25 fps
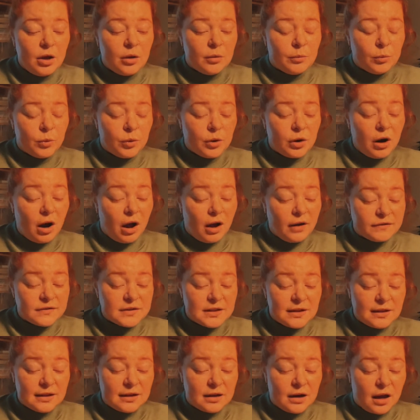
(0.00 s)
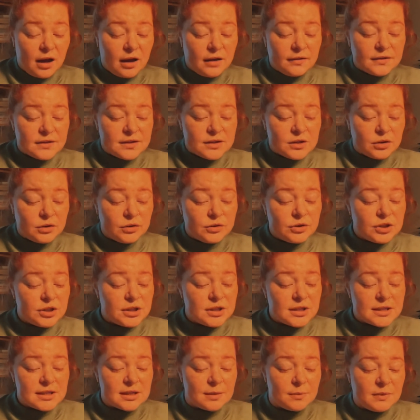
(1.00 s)
More often than not, the solution
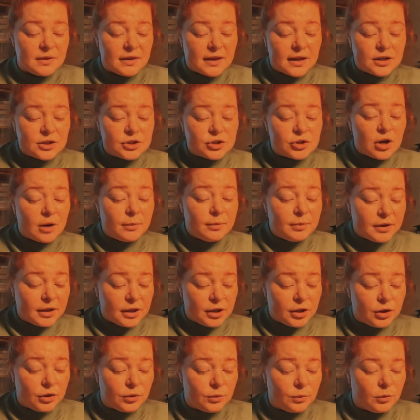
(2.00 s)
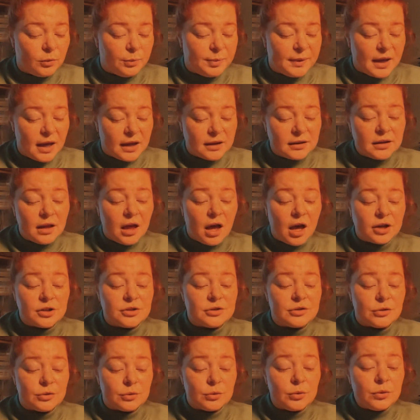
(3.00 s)
to something that is troubling you will be unlocked
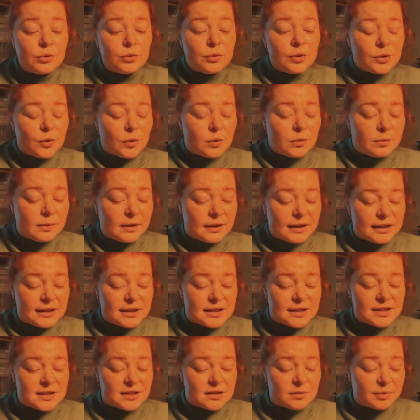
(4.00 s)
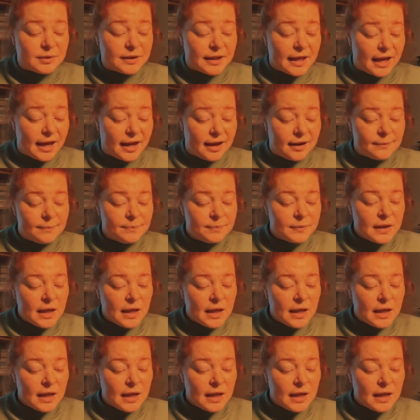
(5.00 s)
through your willingness to play.